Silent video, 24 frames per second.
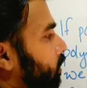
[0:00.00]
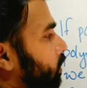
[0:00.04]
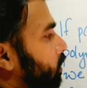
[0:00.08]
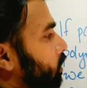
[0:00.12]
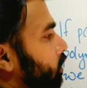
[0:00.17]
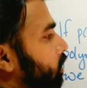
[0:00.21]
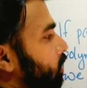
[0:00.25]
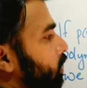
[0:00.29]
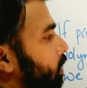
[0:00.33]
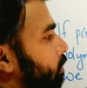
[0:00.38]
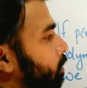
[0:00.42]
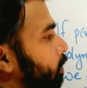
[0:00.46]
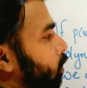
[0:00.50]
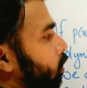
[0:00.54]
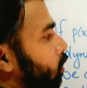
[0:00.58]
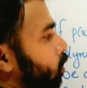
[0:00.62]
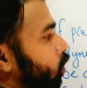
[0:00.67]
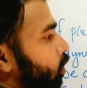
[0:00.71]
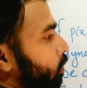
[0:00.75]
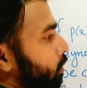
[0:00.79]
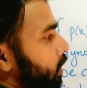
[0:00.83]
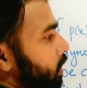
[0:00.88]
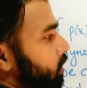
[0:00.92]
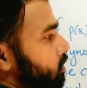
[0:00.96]
the
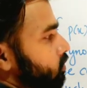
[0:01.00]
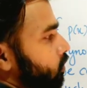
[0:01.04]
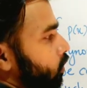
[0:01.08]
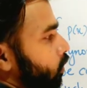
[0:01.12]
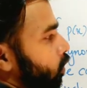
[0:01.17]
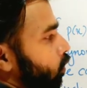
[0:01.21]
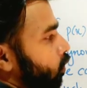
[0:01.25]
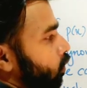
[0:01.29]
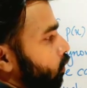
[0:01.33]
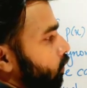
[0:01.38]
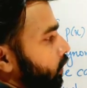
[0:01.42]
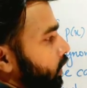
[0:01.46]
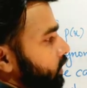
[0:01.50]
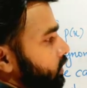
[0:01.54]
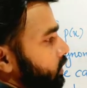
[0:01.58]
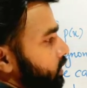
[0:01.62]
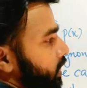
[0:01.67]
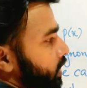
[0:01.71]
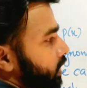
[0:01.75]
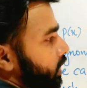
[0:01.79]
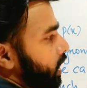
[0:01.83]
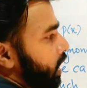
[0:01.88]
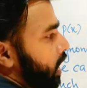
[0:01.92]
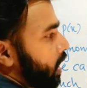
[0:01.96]
polynomials q of x
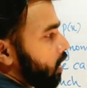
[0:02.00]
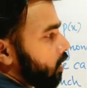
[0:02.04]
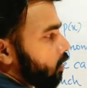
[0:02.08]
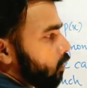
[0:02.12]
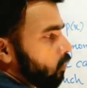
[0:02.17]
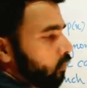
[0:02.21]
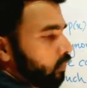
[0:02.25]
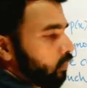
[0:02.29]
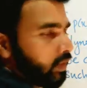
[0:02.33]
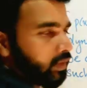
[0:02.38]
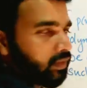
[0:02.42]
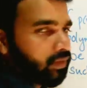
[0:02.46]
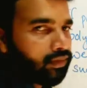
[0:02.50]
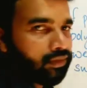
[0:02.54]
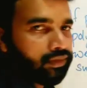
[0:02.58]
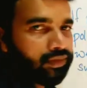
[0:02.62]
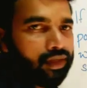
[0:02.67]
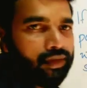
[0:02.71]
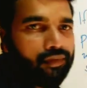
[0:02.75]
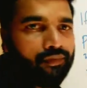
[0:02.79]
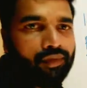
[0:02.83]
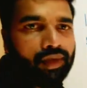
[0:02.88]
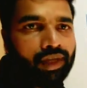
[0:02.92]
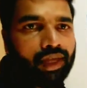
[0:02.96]
and r of x.
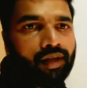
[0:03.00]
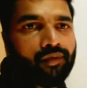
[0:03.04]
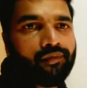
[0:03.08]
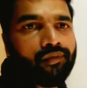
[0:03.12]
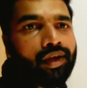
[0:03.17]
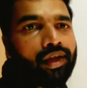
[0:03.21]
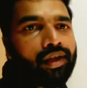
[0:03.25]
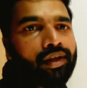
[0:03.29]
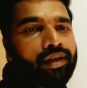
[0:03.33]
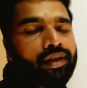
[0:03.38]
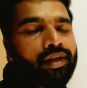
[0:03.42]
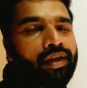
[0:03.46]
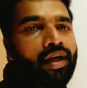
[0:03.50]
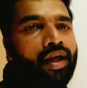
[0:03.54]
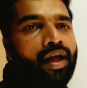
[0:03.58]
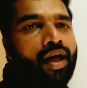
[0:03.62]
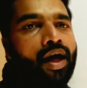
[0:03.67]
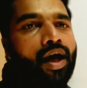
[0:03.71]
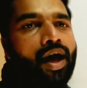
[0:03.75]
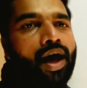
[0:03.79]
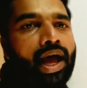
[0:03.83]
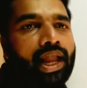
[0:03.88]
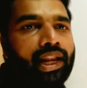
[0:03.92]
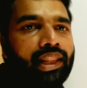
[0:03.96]
We can find
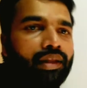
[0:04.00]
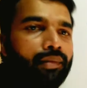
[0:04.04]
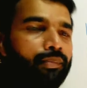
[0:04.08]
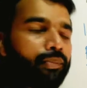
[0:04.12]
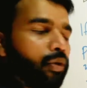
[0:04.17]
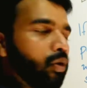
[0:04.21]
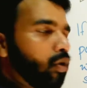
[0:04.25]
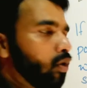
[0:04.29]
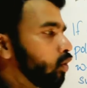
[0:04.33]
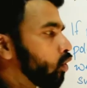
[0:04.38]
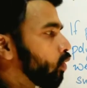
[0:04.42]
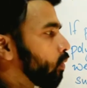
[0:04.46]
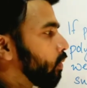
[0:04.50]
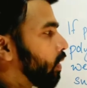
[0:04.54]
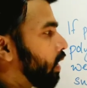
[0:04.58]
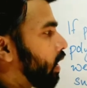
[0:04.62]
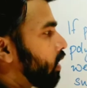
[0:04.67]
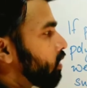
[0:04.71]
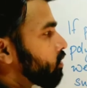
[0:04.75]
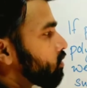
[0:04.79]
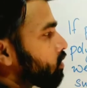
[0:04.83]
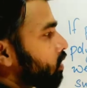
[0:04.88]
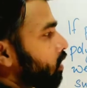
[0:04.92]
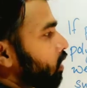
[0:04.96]
another
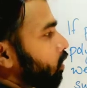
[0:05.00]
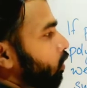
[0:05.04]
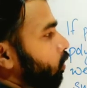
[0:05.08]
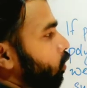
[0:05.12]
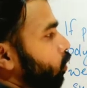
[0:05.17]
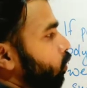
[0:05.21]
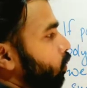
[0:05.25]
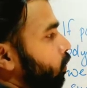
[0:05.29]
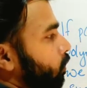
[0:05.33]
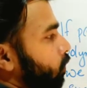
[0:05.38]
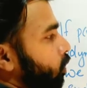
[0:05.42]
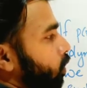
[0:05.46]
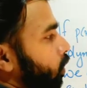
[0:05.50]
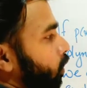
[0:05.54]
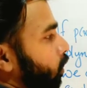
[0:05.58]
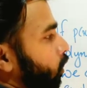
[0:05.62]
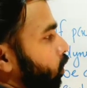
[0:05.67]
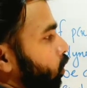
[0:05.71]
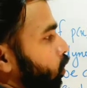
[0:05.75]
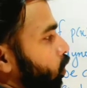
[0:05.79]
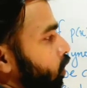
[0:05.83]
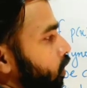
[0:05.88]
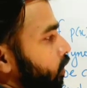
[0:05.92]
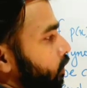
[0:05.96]
polynomials q
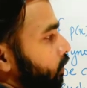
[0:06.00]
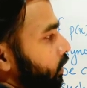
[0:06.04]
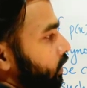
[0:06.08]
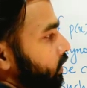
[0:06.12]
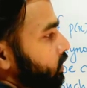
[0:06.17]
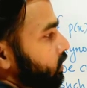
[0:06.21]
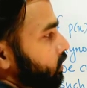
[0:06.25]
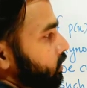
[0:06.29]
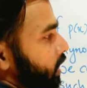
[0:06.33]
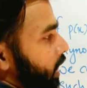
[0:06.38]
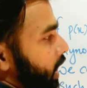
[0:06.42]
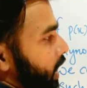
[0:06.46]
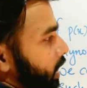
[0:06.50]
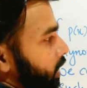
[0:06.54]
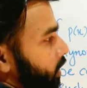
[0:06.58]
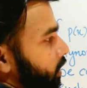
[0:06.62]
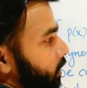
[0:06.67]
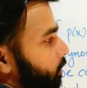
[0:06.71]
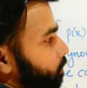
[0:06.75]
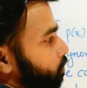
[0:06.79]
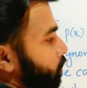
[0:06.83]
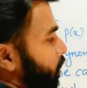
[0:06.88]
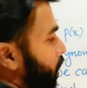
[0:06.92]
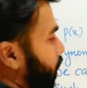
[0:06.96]
of x and
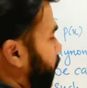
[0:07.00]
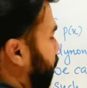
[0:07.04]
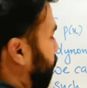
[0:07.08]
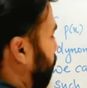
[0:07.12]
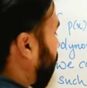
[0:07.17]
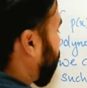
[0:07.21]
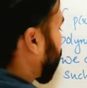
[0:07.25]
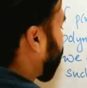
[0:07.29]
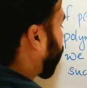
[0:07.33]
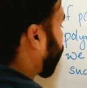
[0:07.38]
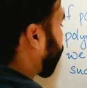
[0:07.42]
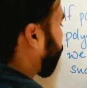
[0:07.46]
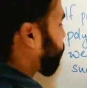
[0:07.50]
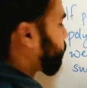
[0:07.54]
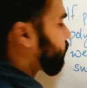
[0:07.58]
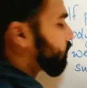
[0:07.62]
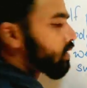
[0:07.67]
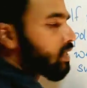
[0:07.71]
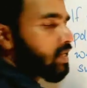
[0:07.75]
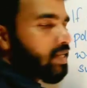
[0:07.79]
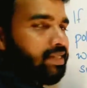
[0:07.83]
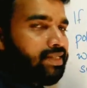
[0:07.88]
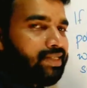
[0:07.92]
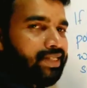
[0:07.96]
r of x
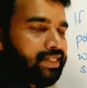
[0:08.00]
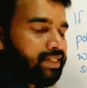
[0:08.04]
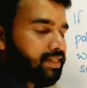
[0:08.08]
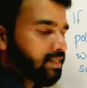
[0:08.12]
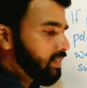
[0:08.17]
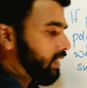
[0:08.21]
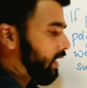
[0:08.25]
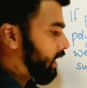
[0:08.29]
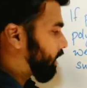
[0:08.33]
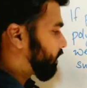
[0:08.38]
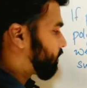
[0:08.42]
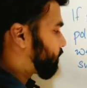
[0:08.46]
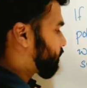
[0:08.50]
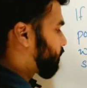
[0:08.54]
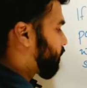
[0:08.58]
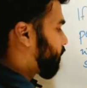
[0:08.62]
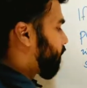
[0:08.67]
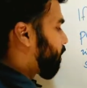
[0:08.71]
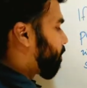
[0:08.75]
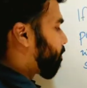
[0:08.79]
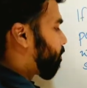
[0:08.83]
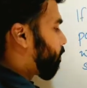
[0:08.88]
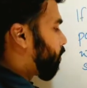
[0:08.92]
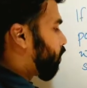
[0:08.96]
such that
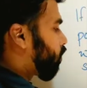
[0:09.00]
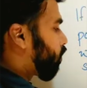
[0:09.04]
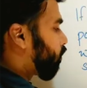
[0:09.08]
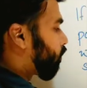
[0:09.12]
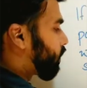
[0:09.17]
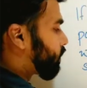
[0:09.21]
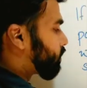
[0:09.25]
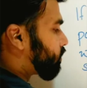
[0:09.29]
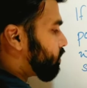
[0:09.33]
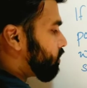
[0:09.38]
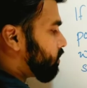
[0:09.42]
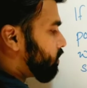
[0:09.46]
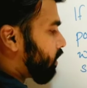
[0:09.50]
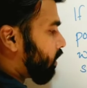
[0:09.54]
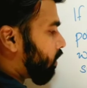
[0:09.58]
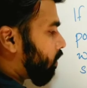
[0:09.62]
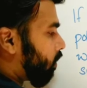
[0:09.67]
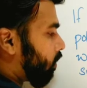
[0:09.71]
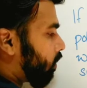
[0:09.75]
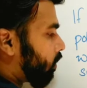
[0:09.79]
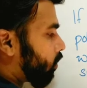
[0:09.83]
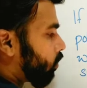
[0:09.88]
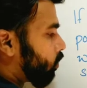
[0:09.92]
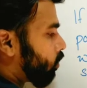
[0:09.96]
p of x is
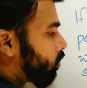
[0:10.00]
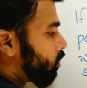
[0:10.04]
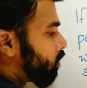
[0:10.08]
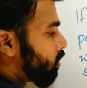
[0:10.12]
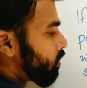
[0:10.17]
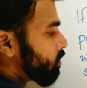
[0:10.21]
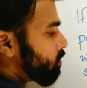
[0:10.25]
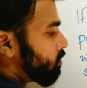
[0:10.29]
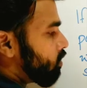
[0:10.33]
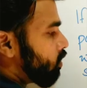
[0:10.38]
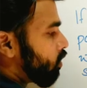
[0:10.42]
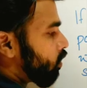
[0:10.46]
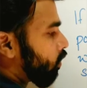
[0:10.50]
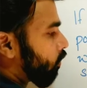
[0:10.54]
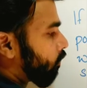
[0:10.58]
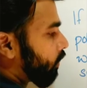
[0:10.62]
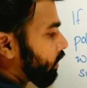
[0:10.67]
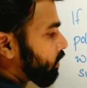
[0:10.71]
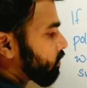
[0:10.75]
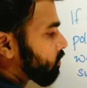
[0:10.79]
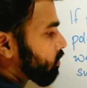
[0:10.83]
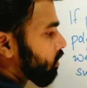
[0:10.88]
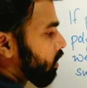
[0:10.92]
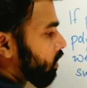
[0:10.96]
equal to g of
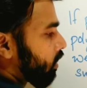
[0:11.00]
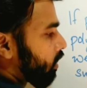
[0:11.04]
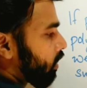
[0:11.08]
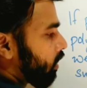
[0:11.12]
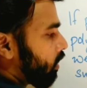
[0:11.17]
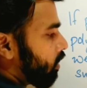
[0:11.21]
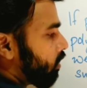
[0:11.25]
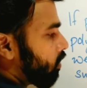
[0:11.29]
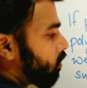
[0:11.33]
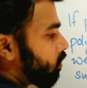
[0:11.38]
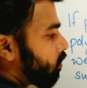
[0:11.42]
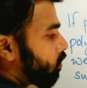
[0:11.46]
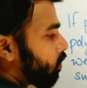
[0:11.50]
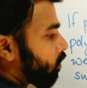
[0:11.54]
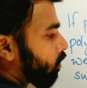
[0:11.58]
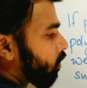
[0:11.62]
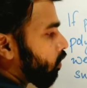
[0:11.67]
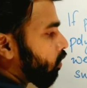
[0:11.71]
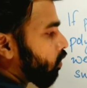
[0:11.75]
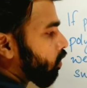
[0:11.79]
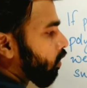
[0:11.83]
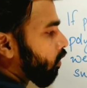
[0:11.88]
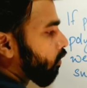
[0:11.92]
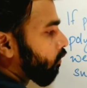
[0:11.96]
x into
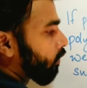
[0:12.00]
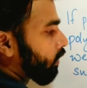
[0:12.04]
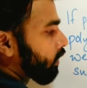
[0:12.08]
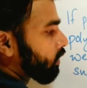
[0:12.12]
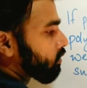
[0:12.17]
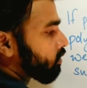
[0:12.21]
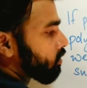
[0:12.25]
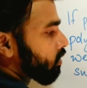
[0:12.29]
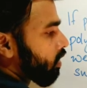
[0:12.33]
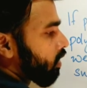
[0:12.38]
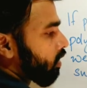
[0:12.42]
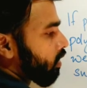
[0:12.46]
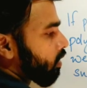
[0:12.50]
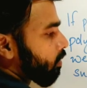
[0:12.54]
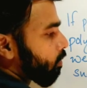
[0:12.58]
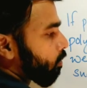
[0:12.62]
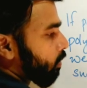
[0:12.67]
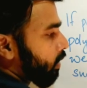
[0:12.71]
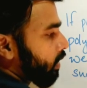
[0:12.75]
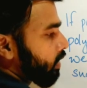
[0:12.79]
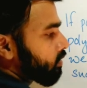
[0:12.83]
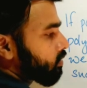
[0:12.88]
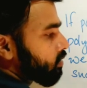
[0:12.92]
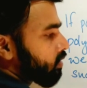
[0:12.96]
q of x
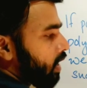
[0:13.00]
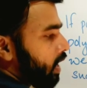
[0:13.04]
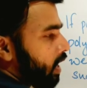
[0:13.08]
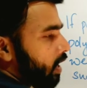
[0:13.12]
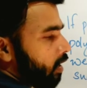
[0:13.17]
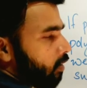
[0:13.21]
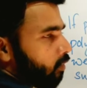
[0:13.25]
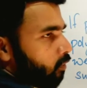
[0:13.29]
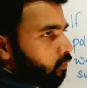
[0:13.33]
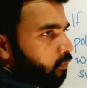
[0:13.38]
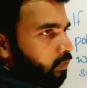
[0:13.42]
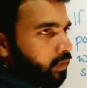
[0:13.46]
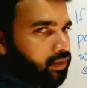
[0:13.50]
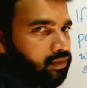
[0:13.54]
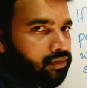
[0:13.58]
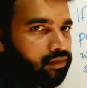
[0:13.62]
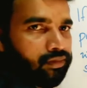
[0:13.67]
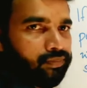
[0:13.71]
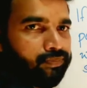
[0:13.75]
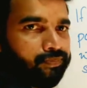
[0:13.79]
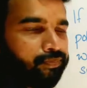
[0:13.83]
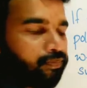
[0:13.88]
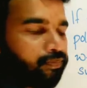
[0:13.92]
plus r of x.